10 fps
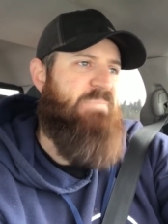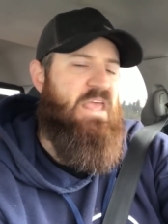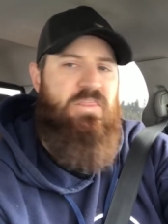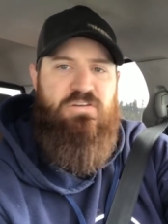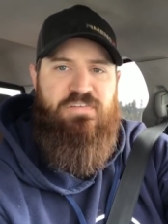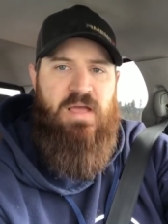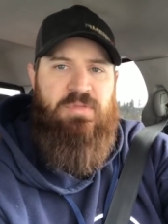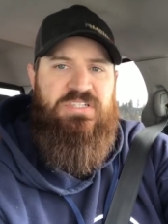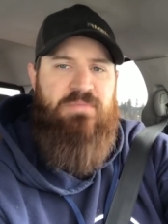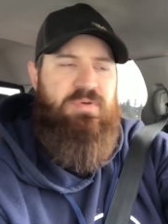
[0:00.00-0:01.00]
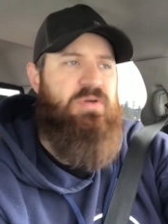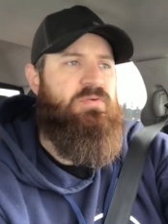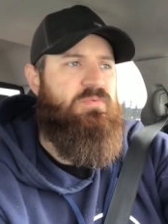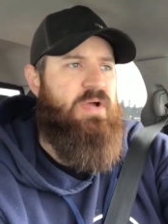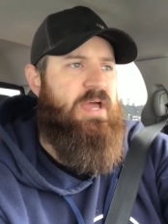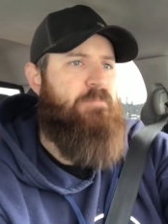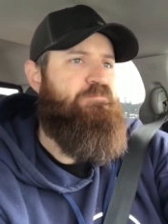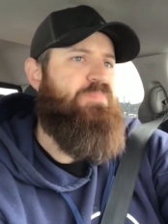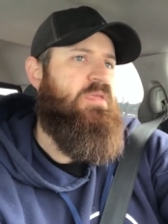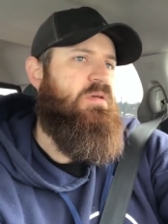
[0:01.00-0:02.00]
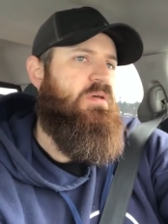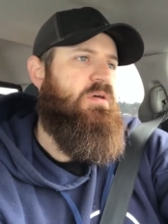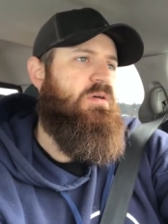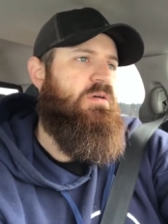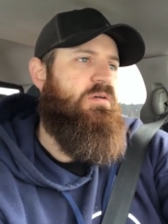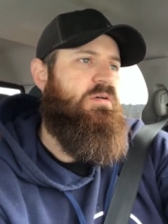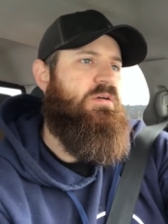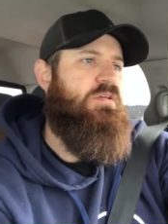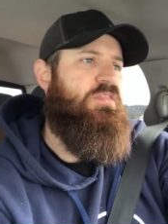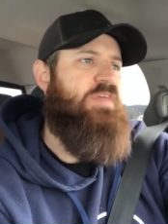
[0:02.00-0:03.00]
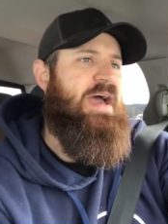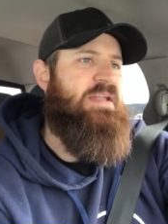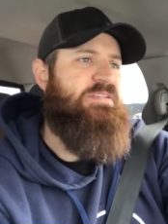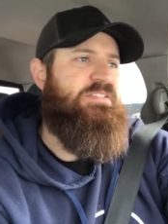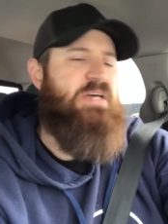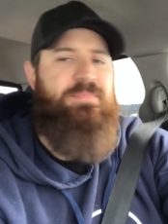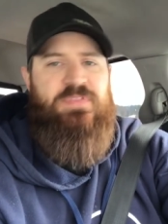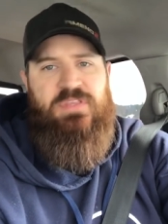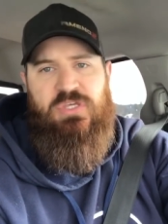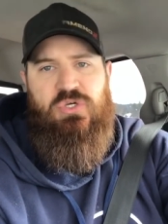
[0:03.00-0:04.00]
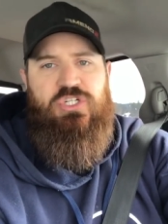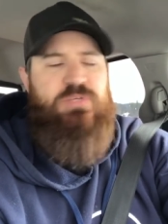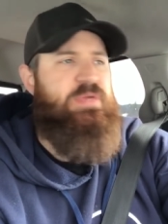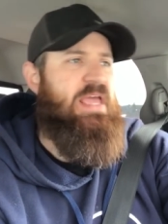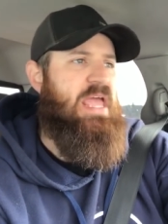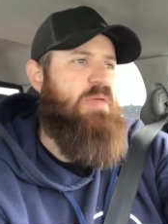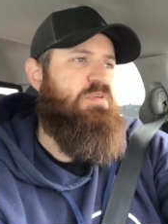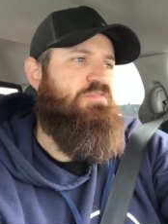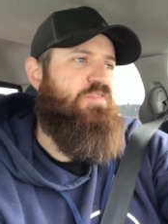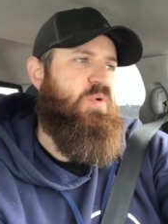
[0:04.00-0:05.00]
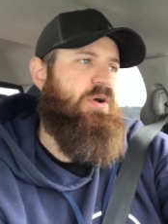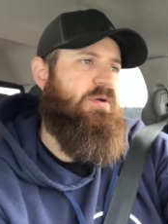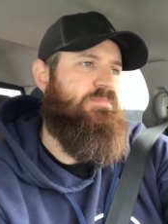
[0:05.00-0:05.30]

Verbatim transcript: and their families to boot, right? That is something that you should be aiming for.